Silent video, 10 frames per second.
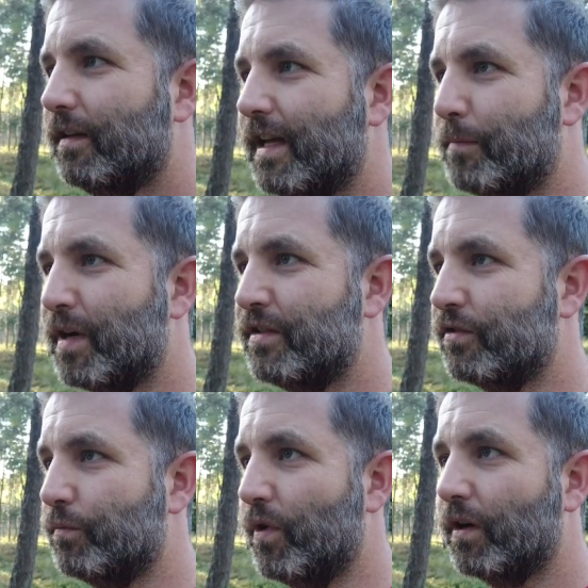Yeah, it might
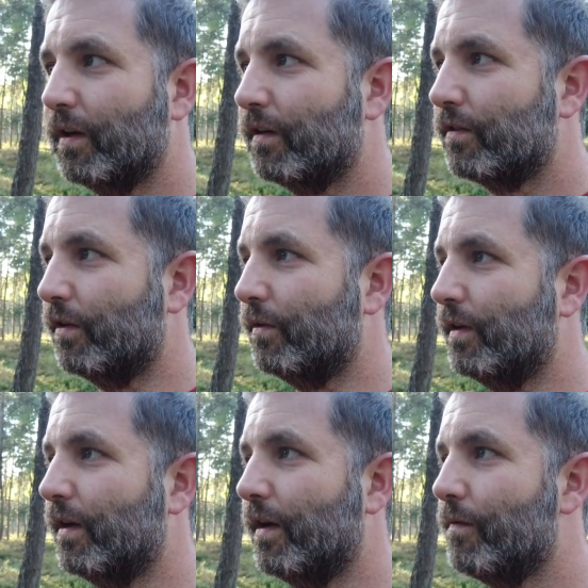just work.
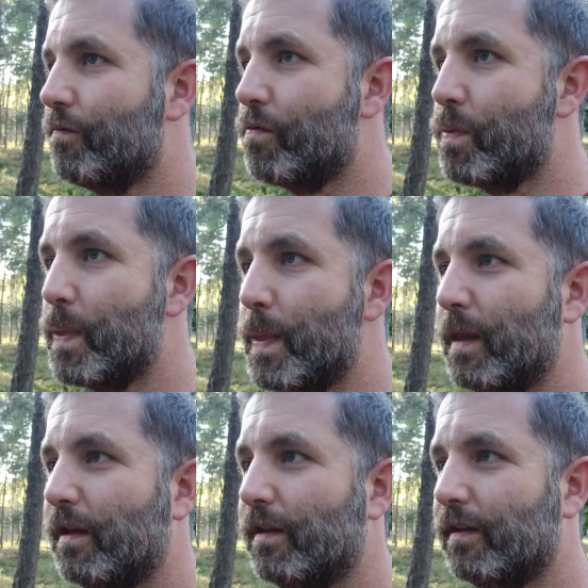So
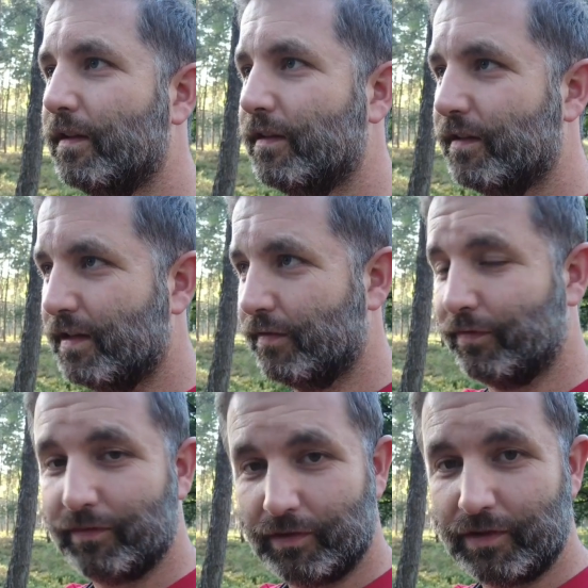
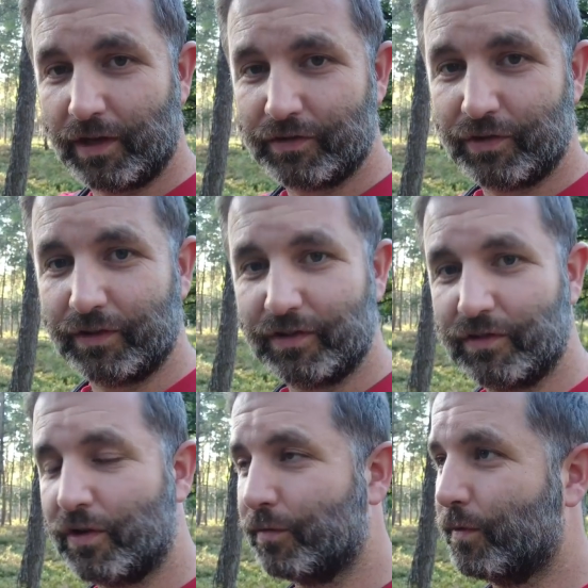if the other shot
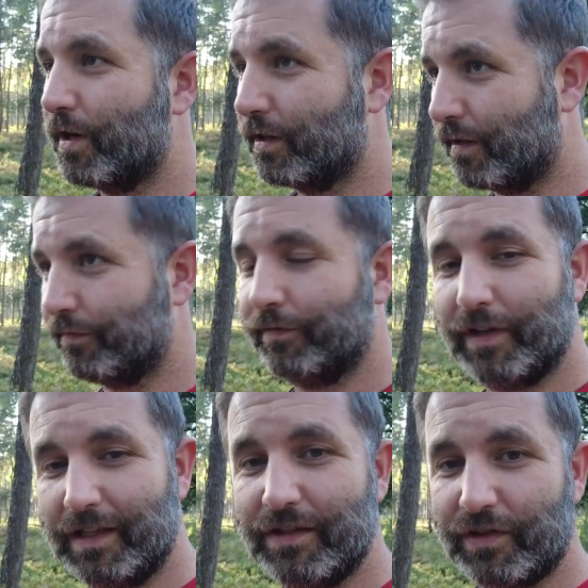isn't going to work, I've
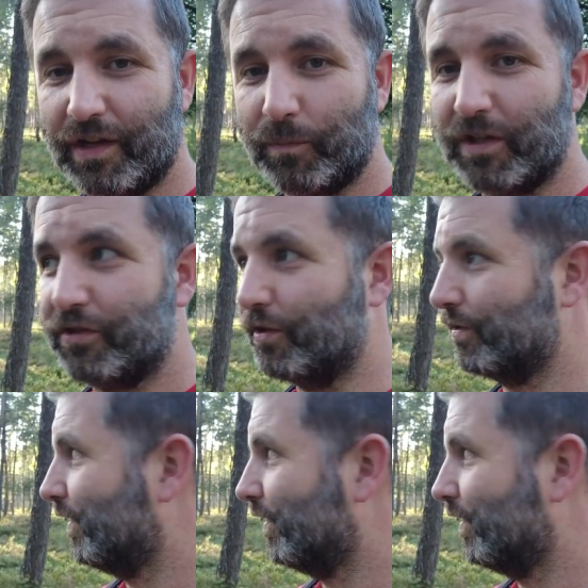at least got one shot